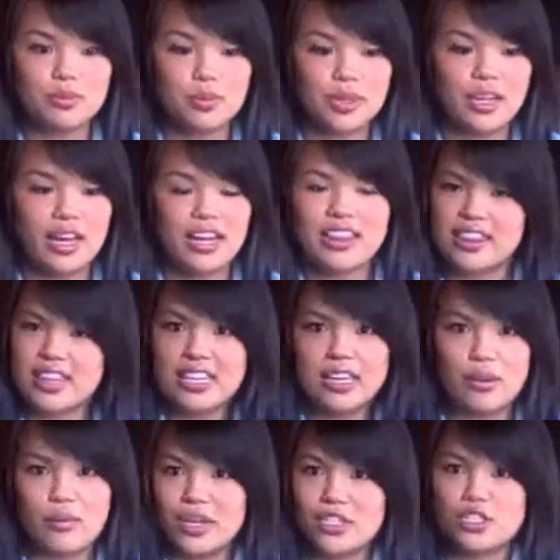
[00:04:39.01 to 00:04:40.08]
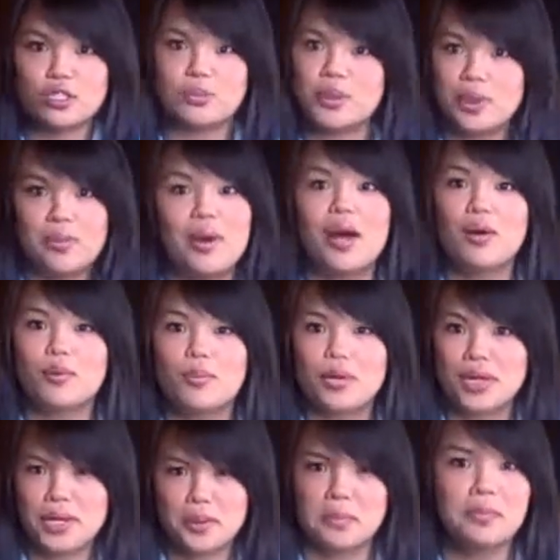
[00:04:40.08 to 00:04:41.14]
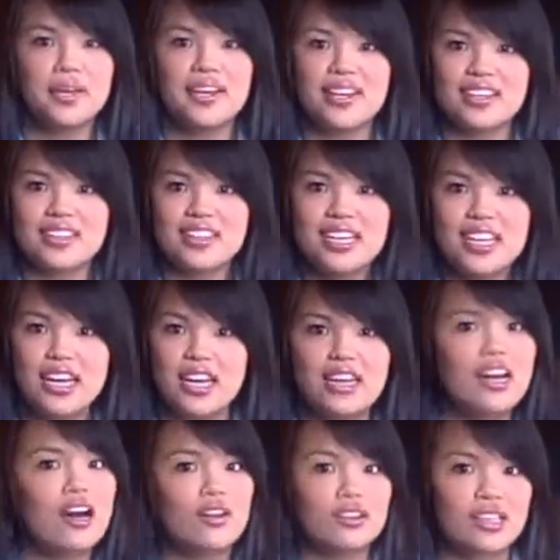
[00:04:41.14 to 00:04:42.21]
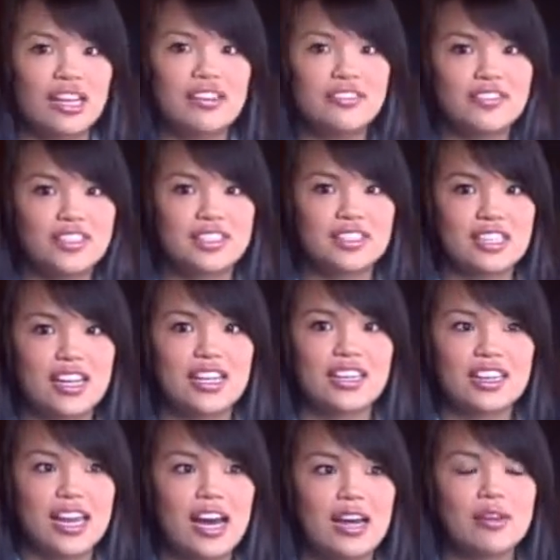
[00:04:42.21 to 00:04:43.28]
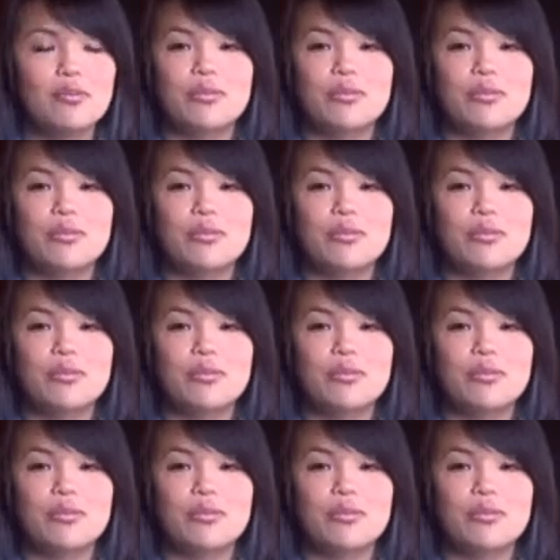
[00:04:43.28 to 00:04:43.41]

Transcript: but I think it might just be about being big and how life is like that.